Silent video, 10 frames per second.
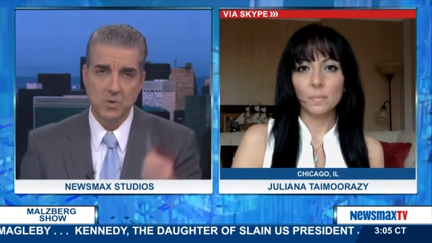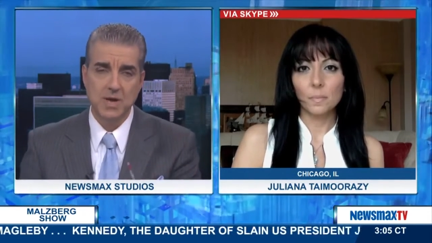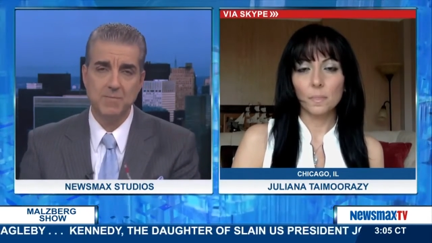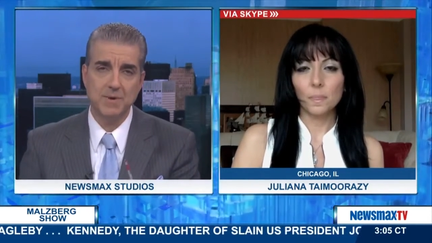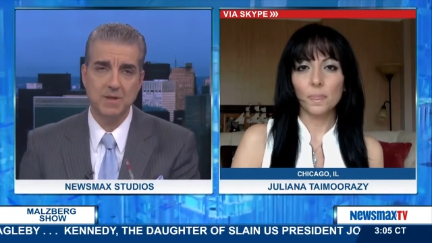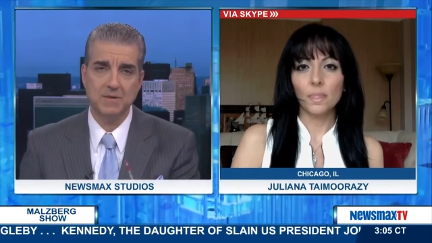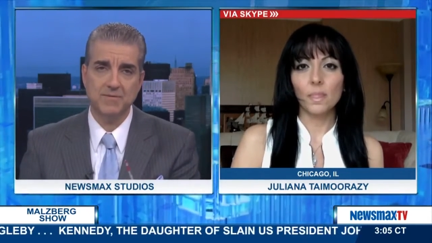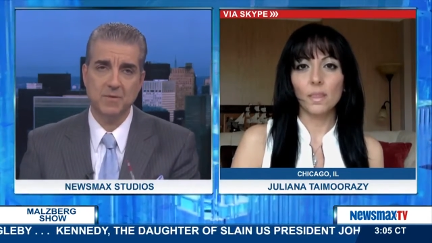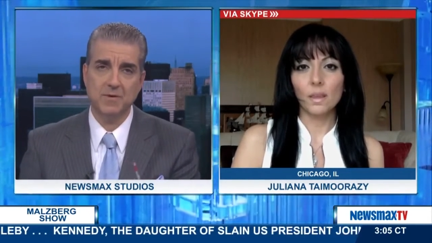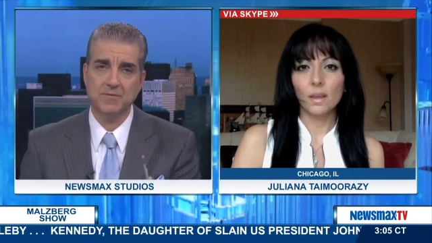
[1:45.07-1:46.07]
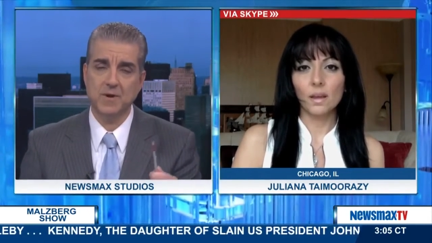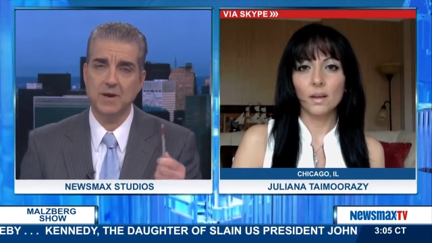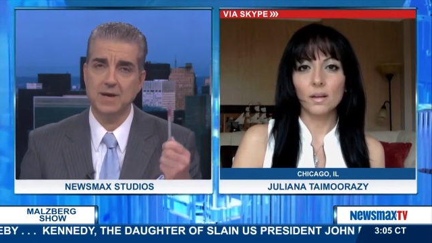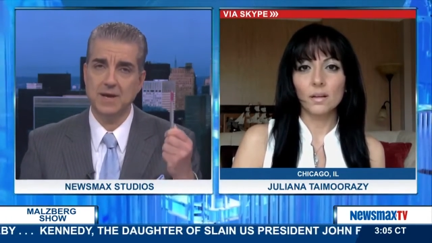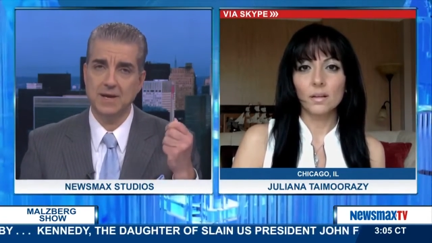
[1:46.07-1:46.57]
Speaker 1: keep it at the
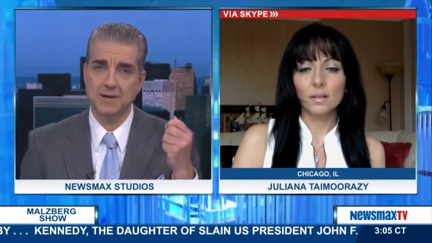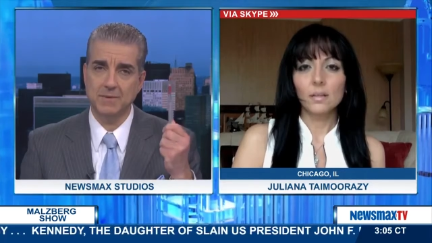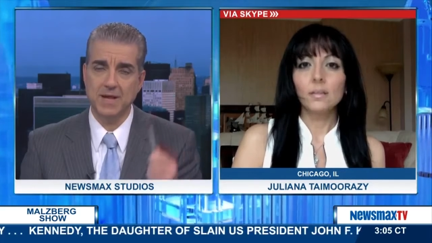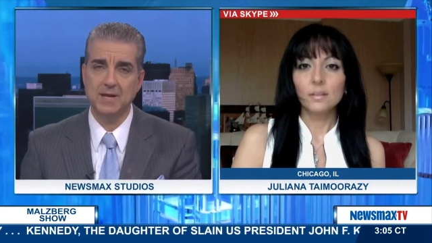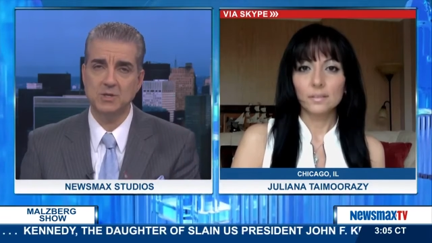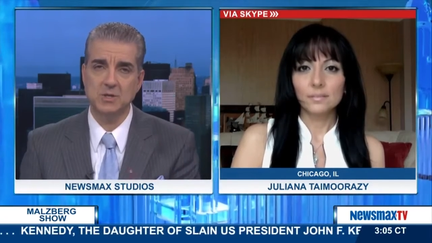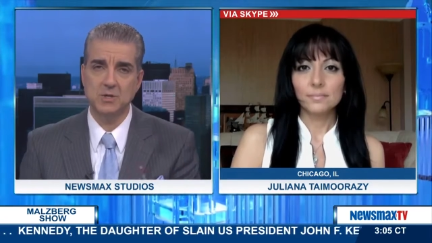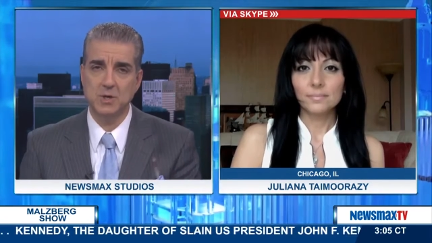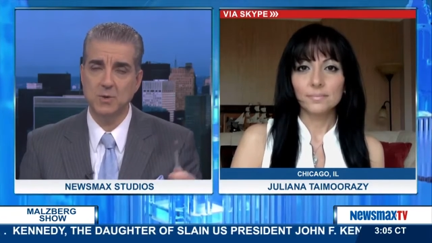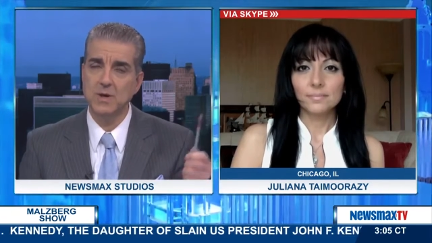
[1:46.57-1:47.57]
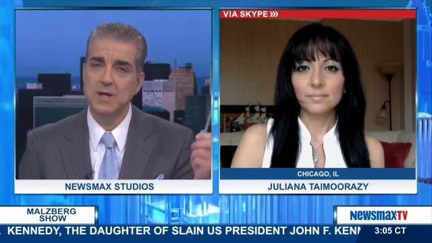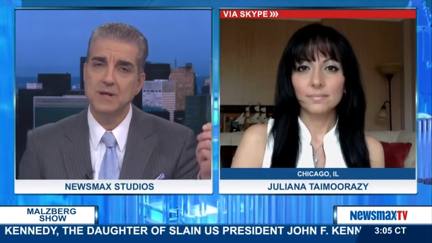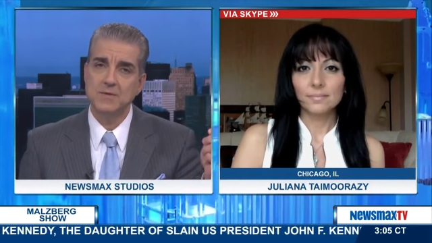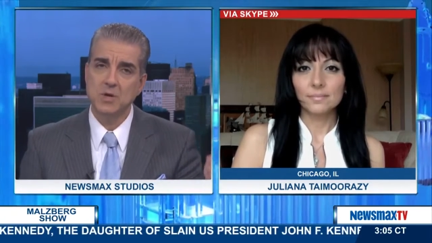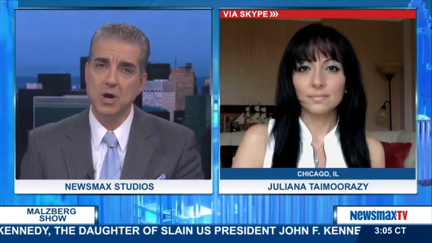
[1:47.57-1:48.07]
forefront, and I'm glad you do.
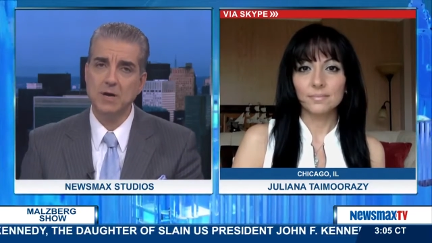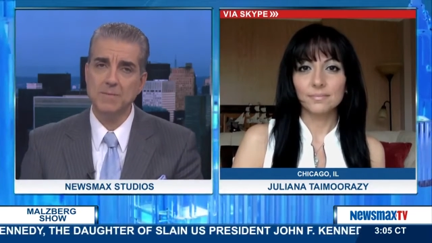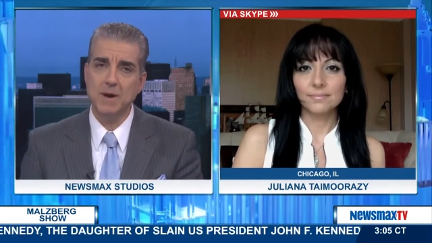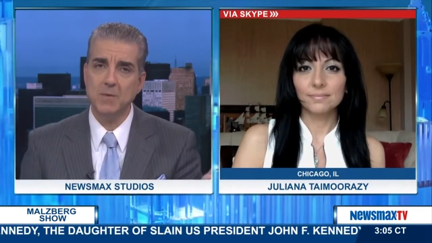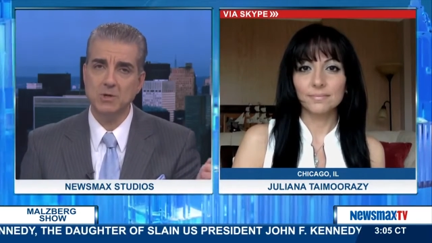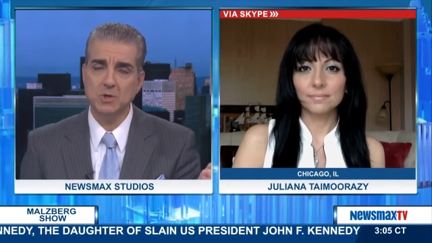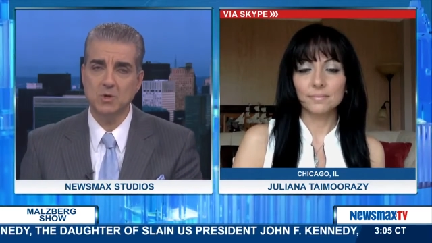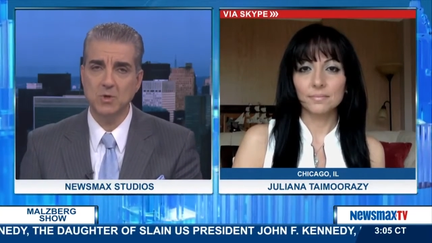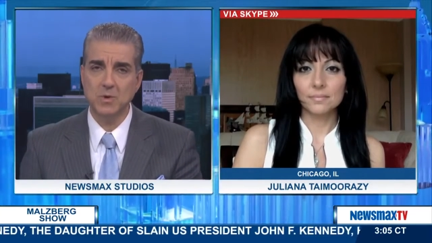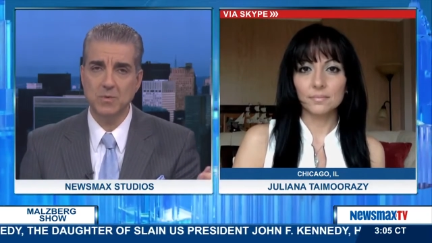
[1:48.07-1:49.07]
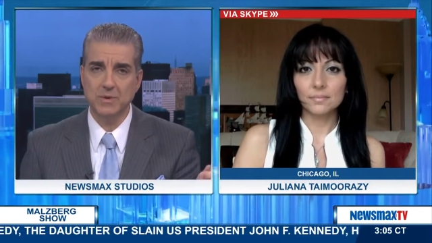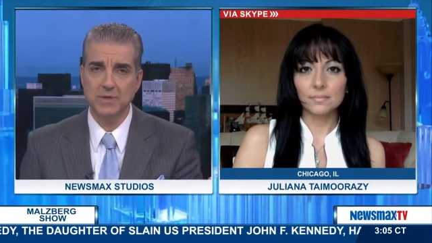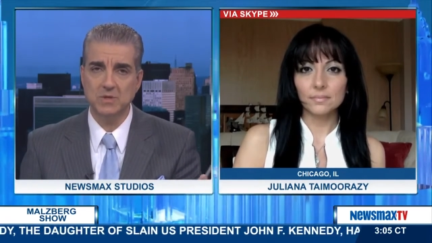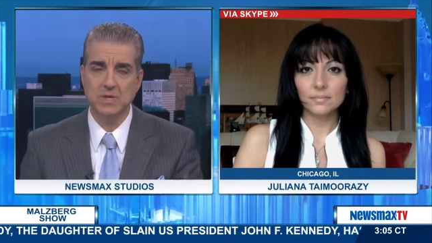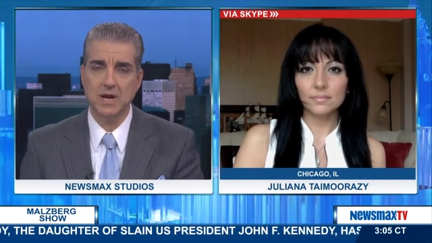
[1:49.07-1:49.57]
Talk about what you're doing with
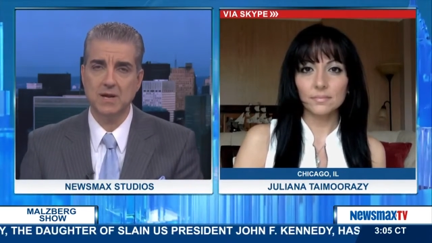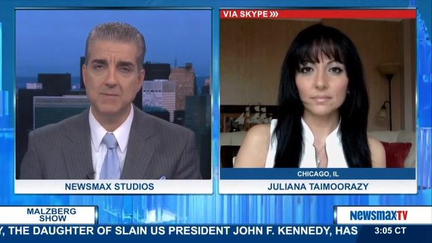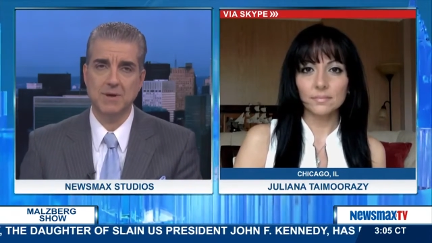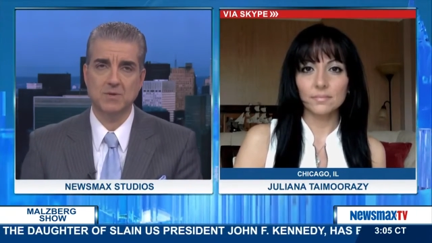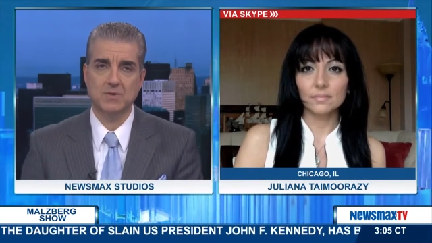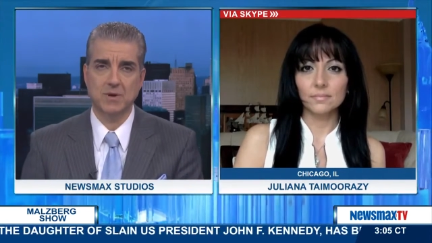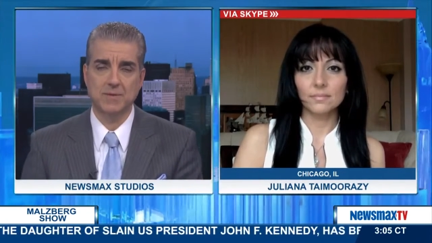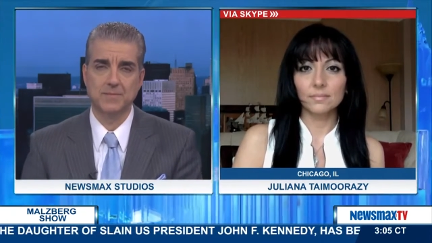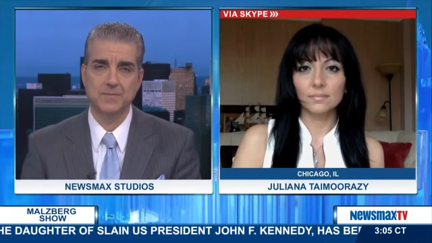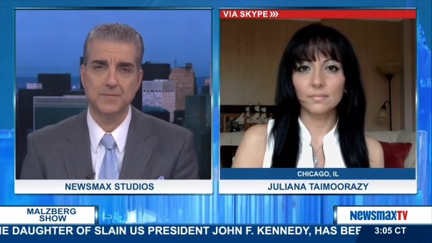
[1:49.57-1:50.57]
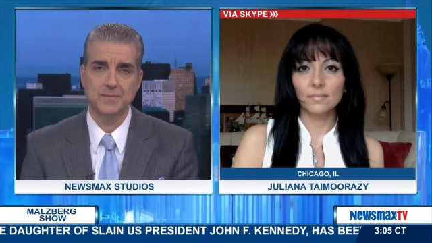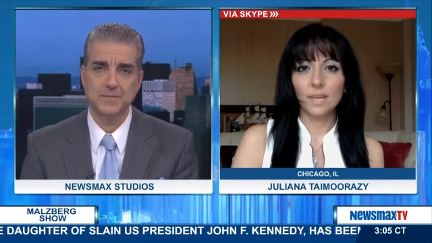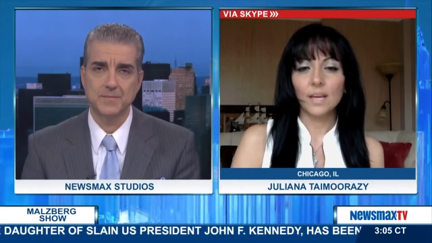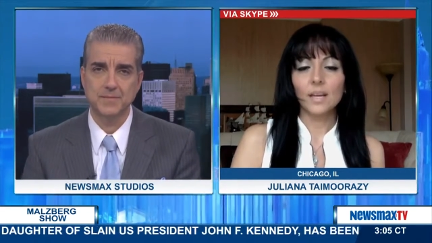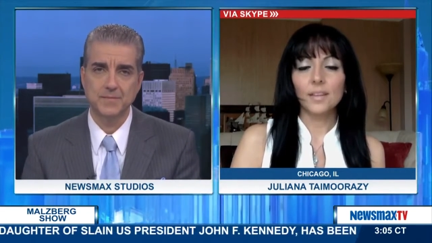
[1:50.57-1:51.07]
this documentary.
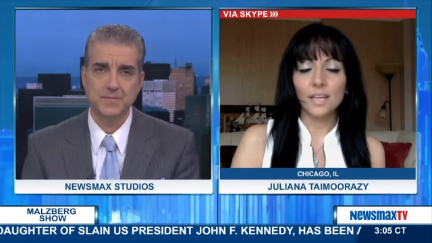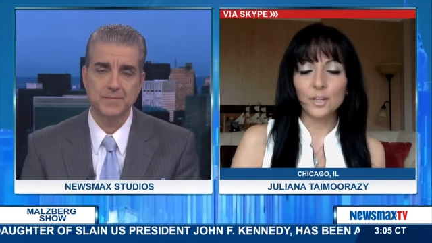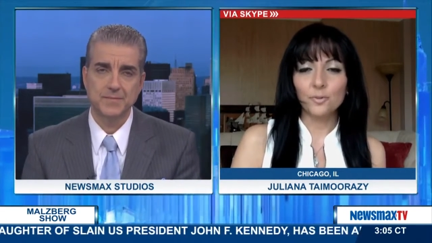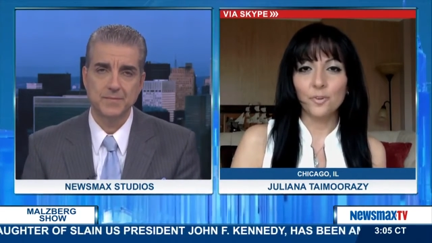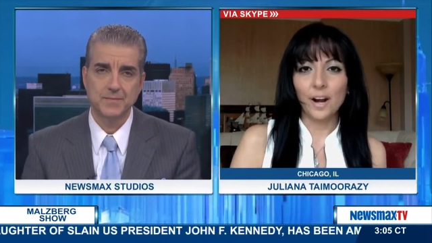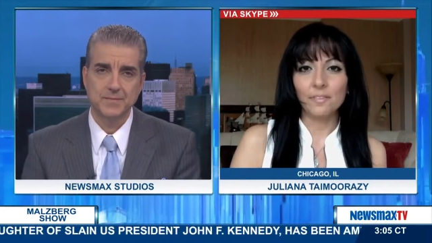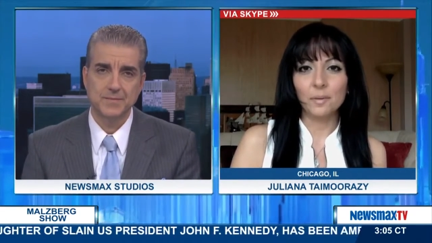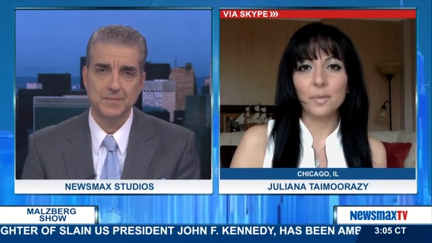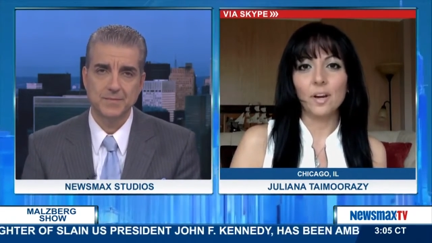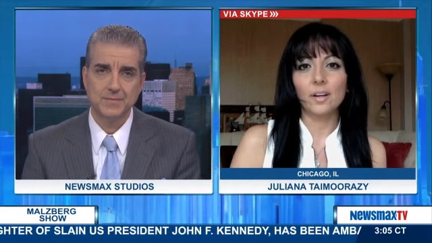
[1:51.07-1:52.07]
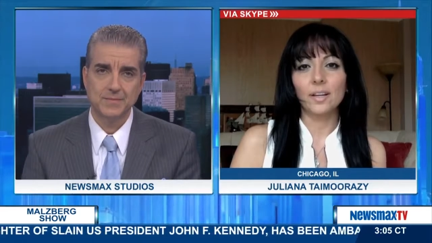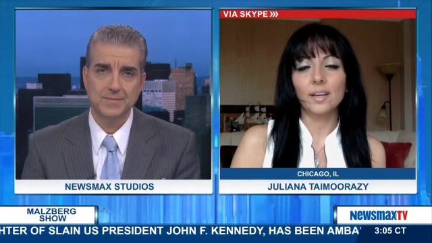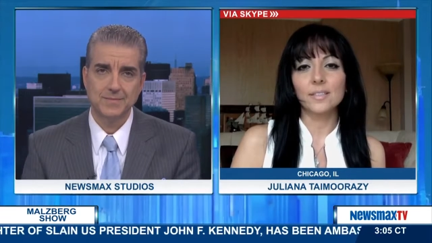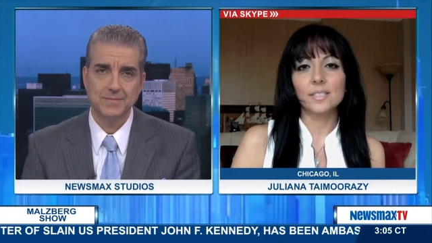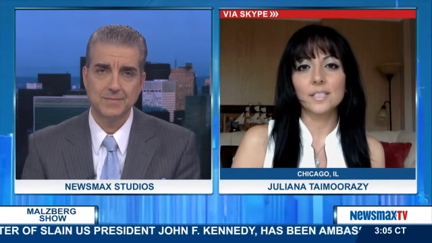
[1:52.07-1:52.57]
Speaker 2: Thank you for having me on
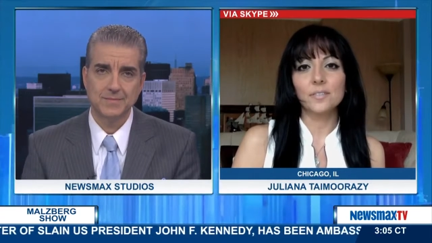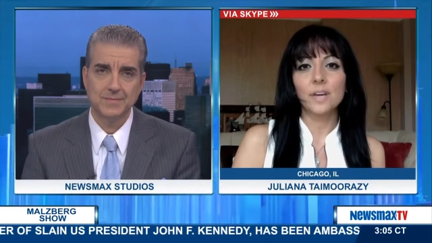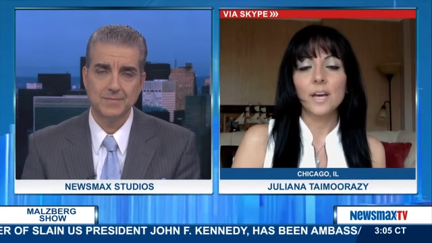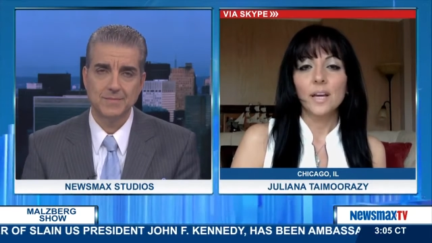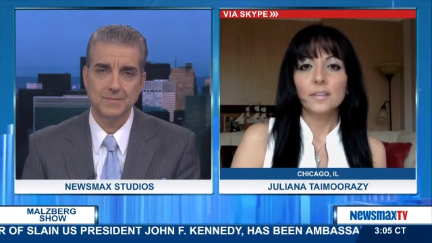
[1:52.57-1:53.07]
again, Steve. The